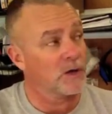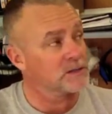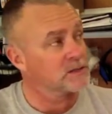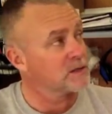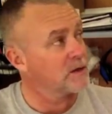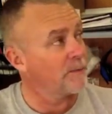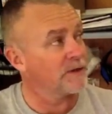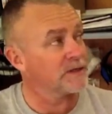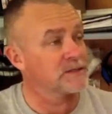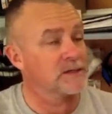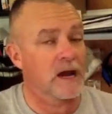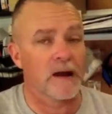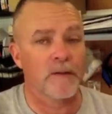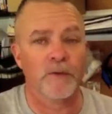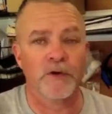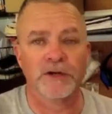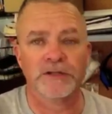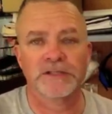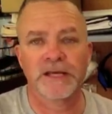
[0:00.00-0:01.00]
I set my
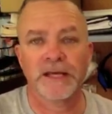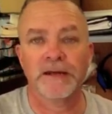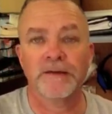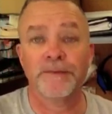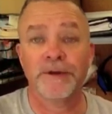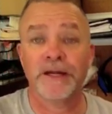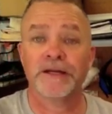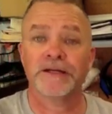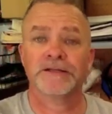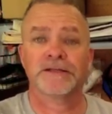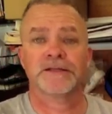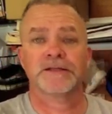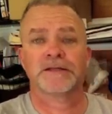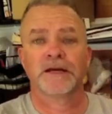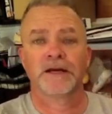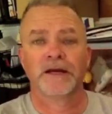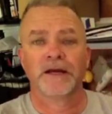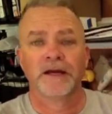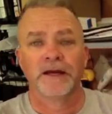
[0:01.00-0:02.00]
timer at 10
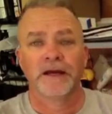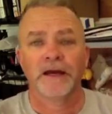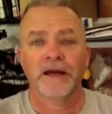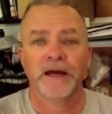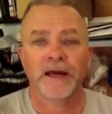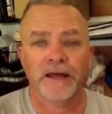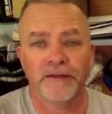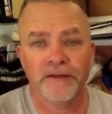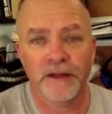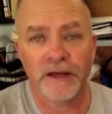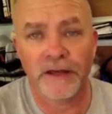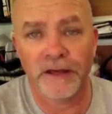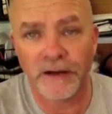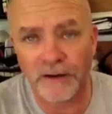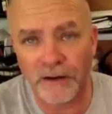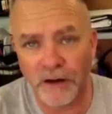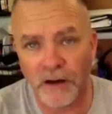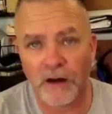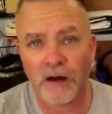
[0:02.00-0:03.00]
minutes and
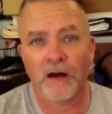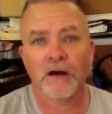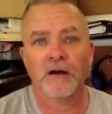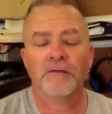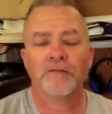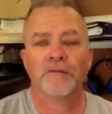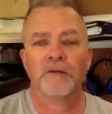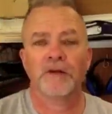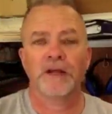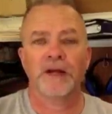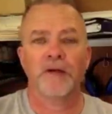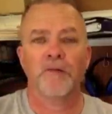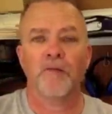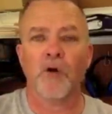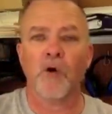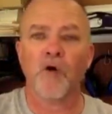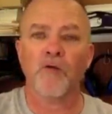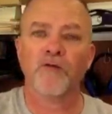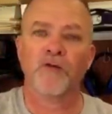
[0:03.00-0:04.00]
then let it
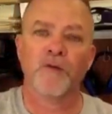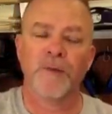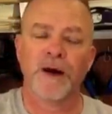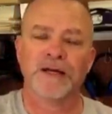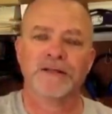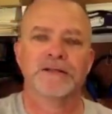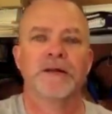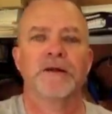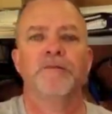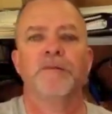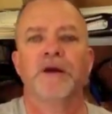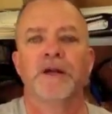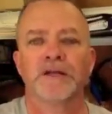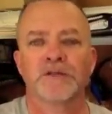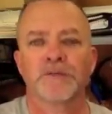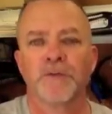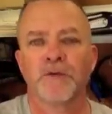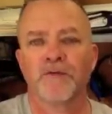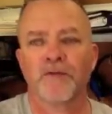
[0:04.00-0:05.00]
boil for about 10
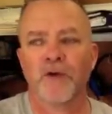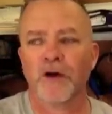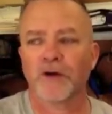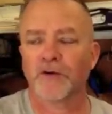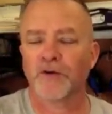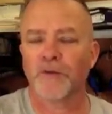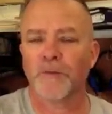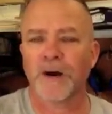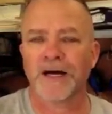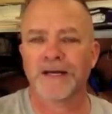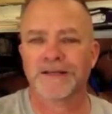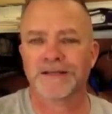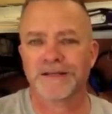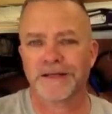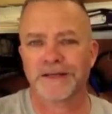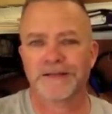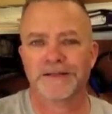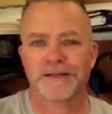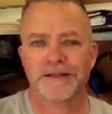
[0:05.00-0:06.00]
minutes before I do my
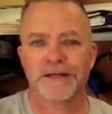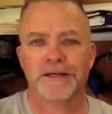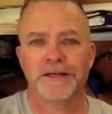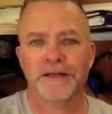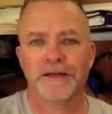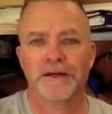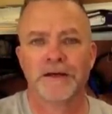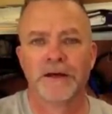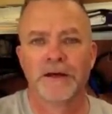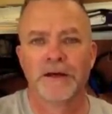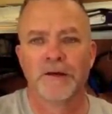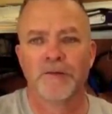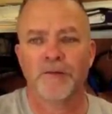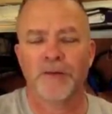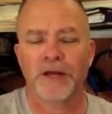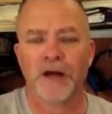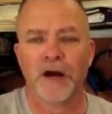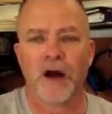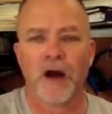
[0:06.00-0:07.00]

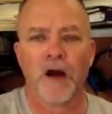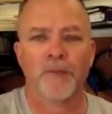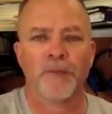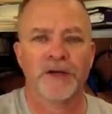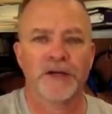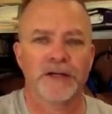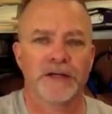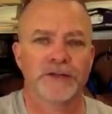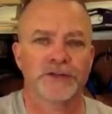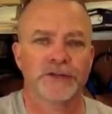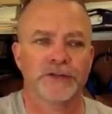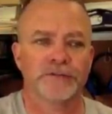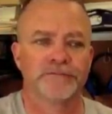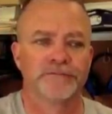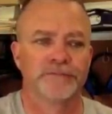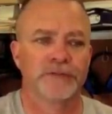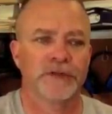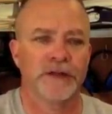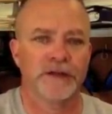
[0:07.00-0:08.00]
60-minute hop addition,
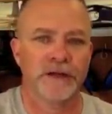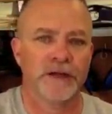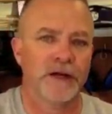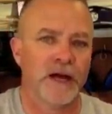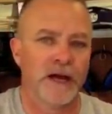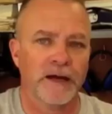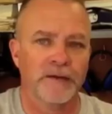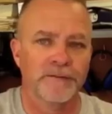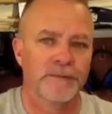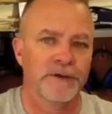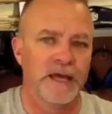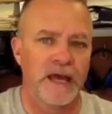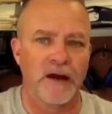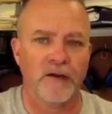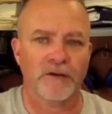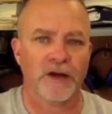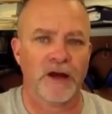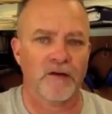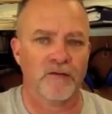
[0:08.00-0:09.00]
and then I
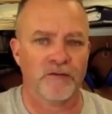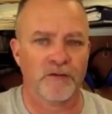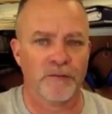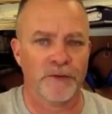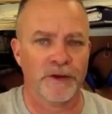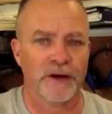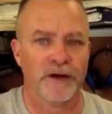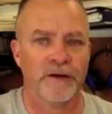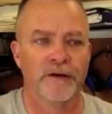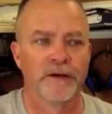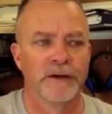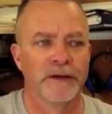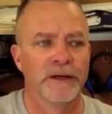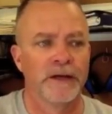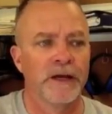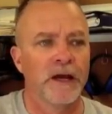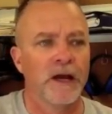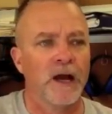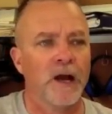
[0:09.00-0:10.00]
count down from there.
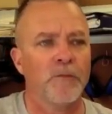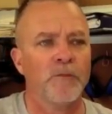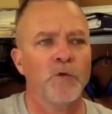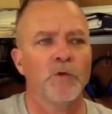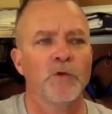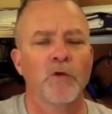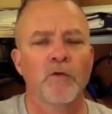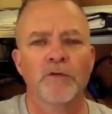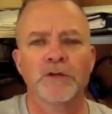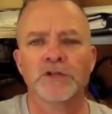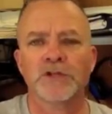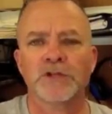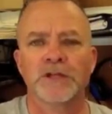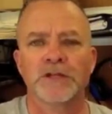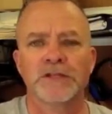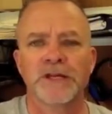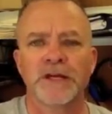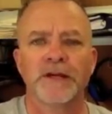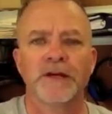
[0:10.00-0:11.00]
I'm doing on this
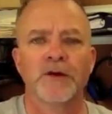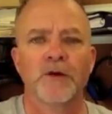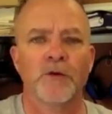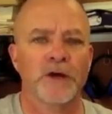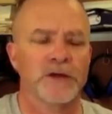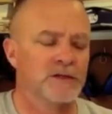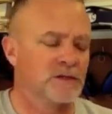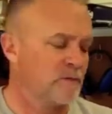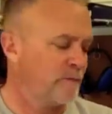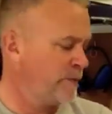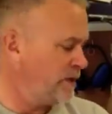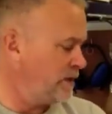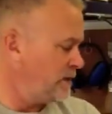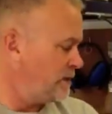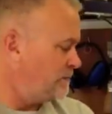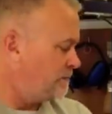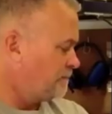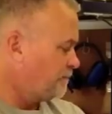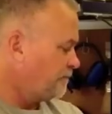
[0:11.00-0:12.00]
Centennial
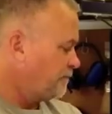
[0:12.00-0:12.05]
recipe.